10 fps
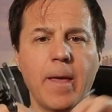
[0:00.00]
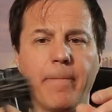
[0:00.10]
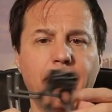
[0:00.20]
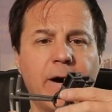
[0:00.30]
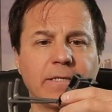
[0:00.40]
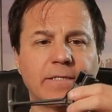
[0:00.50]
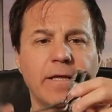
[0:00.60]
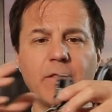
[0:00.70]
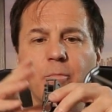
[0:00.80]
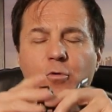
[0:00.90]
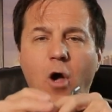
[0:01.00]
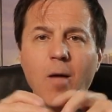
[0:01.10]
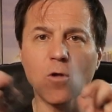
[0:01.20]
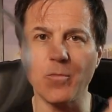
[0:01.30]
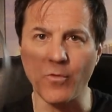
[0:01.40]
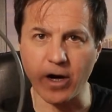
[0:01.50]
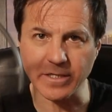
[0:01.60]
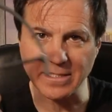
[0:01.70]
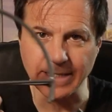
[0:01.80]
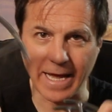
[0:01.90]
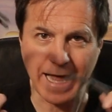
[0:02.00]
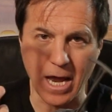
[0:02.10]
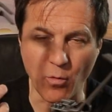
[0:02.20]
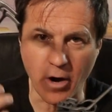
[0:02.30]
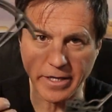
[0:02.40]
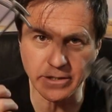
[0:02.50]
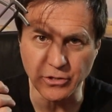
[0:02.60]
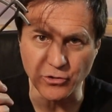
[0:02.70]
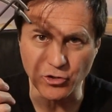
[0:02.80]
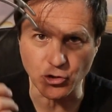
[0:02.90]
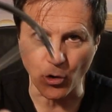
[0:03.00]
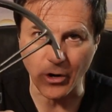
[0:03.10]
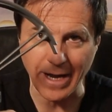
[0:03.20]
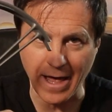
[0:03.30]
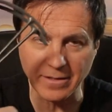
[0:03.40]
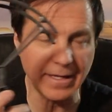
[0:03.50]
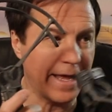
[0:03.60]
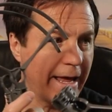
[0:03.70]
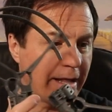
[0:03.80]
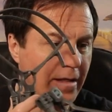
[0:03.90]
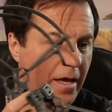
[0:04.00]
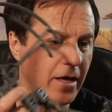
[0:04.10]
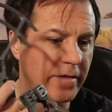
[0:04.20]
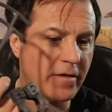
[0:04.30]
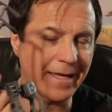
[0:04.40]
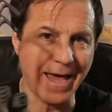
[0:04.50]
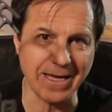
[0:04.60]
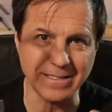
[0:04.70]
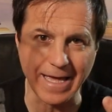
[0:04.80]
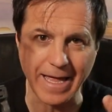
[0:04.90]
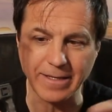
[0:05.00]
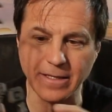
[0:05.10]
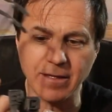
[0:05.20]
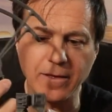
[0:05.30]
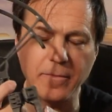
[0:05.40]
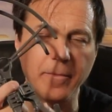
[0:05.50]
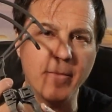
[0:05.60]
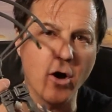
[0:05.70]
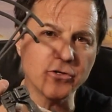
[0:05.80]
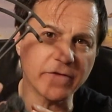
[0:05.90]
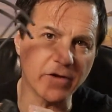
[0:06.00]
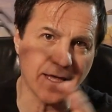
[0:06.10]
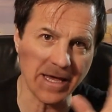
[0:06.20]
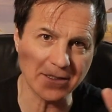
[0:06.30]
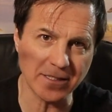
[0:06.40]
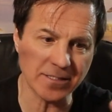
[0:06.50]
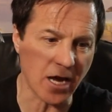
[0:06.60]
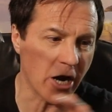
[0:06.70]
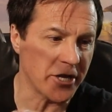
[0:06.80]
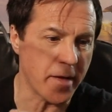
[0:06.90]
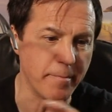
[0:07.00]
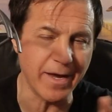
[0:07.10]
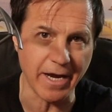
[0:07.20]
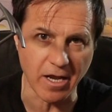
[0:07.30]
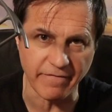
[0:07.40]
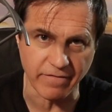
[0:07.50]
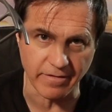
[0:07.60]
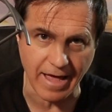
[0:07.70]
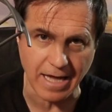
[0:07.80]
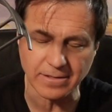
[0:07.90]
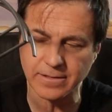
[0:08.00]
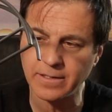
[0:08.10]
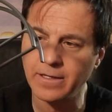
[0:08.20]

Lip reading: But the problem was that I wanted to store that in the case, and most of the cases are not big enough for that.